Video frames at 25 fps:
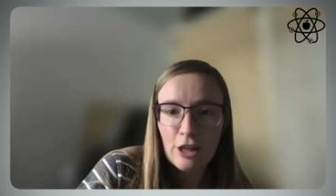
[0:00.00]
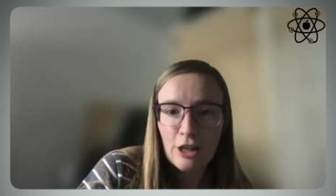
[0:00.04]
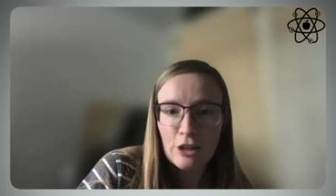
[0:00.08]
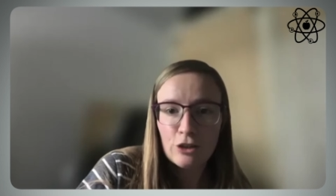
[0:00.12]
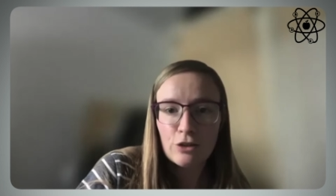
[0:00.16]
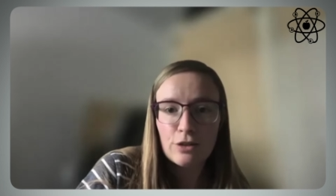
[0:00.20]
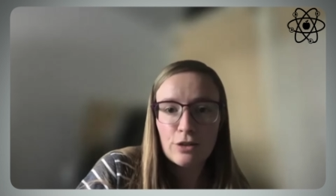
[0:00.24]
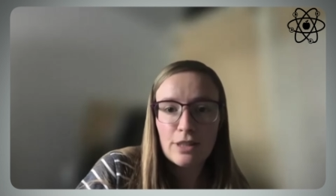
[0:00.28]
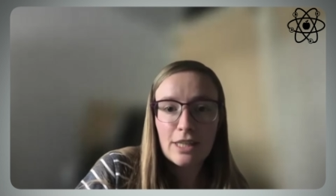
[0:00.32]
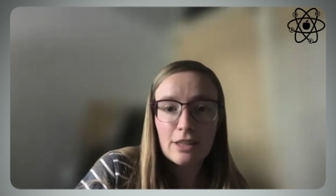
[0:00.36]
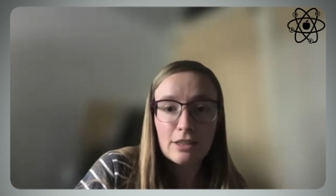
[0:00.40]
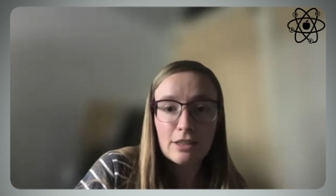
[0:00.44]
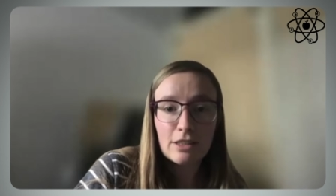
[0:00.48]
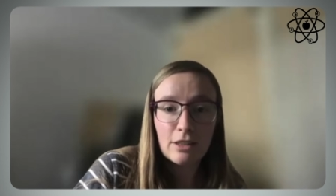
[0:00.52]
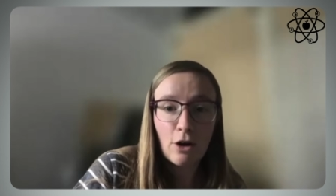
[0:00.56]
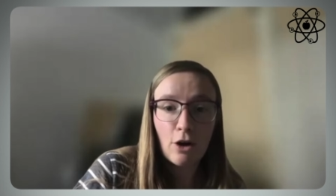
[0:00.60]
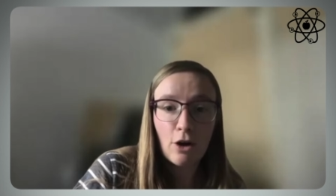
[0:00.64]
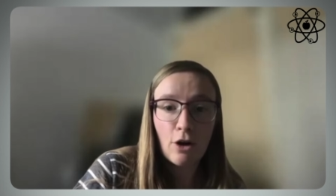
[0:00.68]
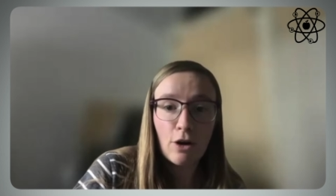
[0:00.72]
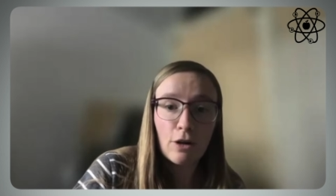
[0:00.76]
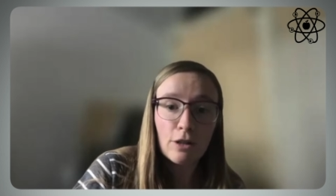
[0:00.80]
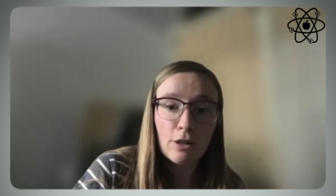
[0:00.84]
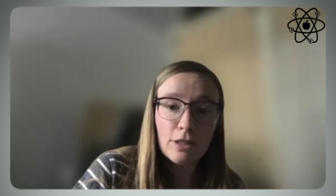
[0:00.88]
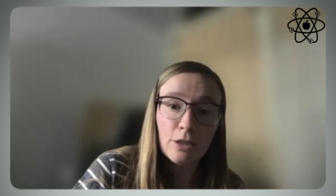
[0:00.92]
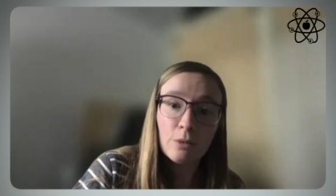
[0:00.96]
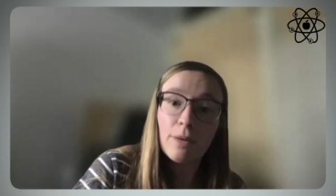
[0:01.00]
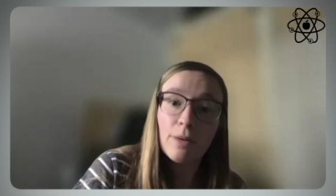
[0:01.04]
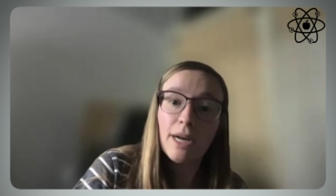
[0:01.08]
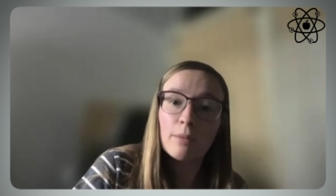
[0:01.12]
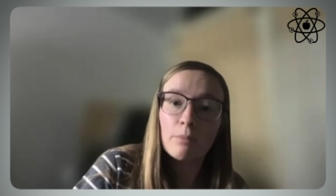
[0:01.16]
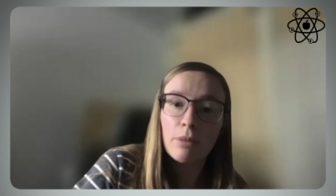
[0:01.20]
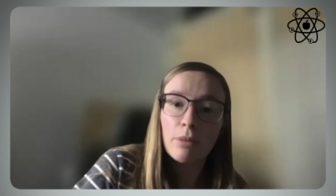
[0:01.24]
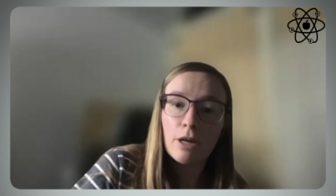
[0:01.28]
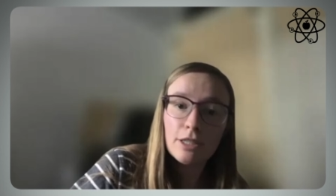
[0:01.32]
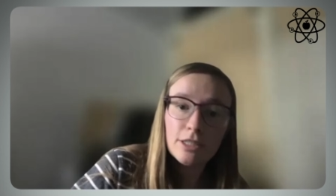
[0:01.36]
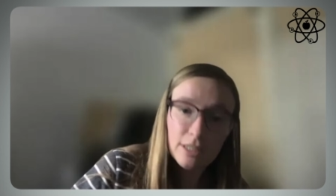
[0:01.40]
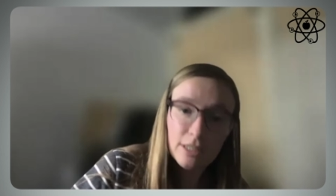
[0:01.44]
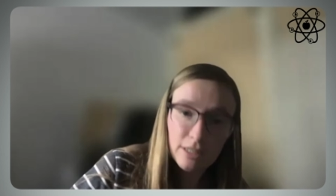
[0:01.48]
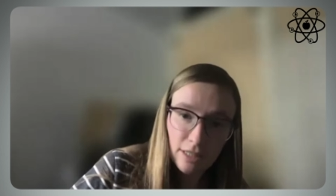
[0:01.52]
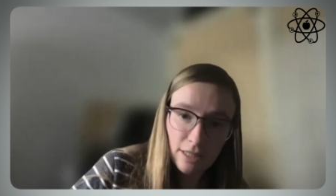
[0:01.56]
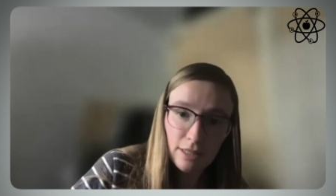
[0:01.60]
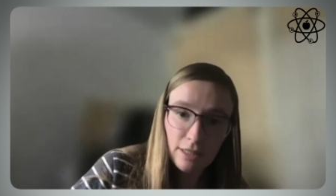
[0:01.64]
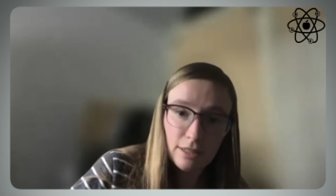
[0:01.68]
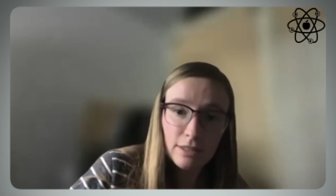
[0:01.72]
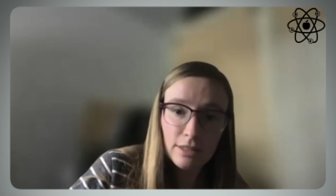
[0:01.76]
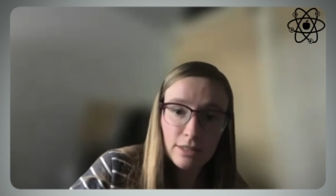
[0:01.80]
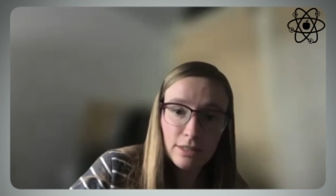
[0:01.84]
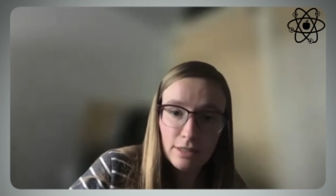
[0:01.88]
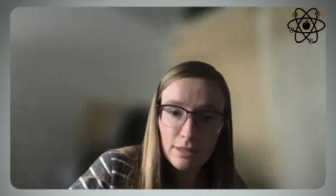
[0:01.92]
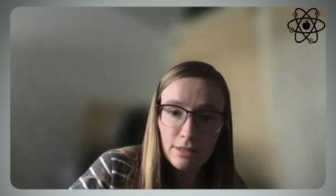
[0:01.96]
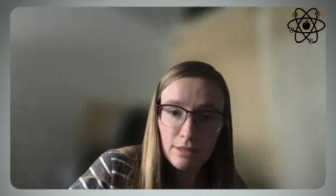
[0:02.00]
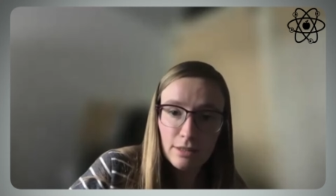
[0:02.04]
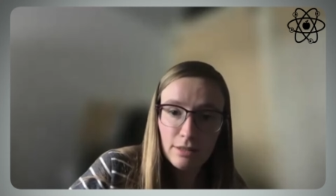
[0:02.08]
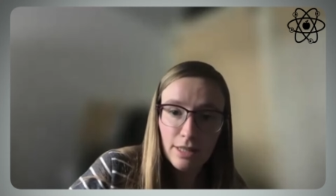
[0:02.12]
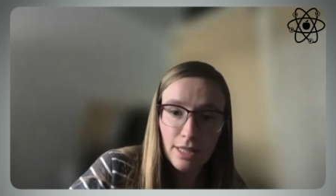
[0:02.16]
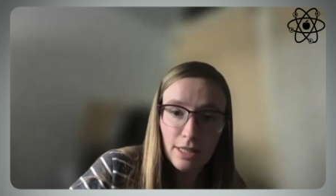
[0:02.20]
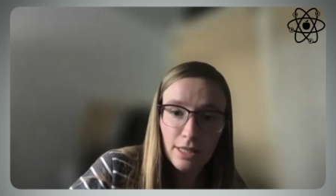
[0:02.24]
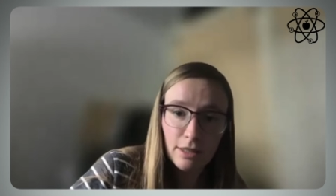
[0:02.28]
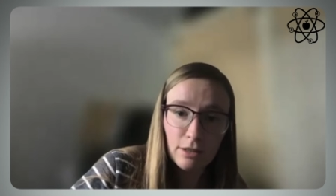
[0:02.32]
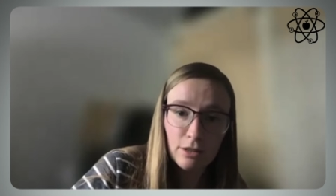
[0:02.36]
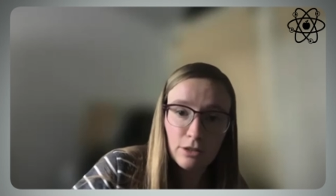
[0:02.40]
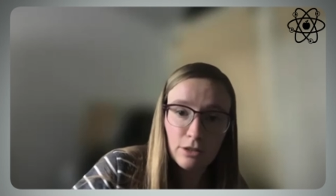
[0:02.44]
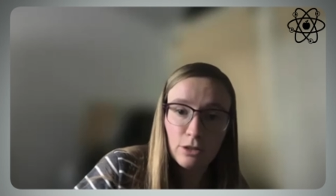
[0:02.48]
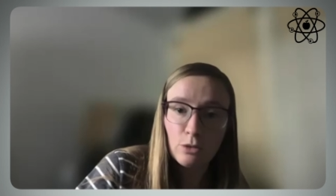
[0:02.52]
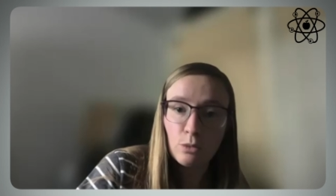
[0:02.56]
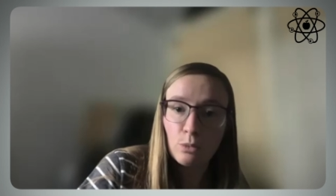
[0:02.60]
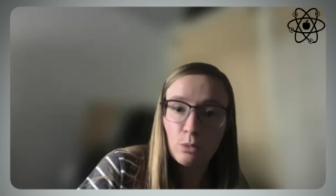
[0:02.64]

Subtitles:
so that all the white blood cells that